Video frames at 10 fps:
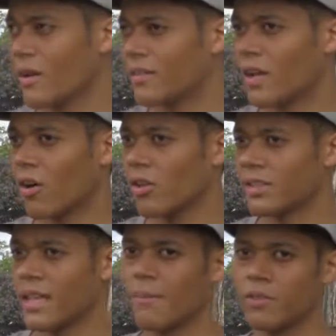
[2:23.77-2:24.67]
it's not
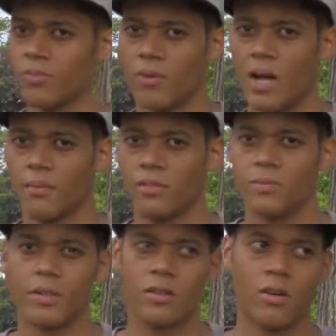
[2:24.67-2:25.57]
causing that much problems,
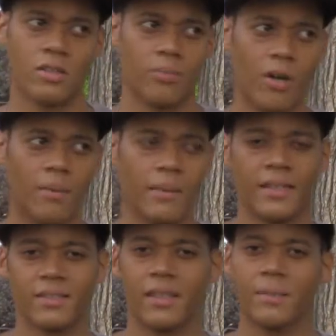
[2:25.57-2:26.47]
but it's causing problems
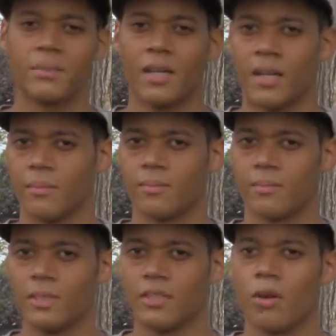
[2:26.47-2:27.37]
at the same time.
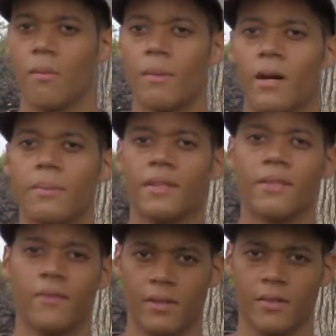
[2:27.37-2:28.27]
That's called mild
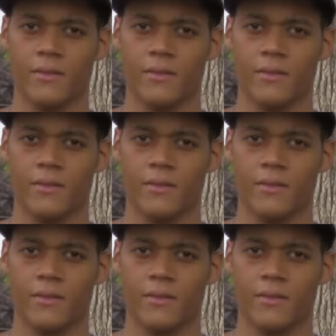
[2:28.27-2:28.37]
malefic.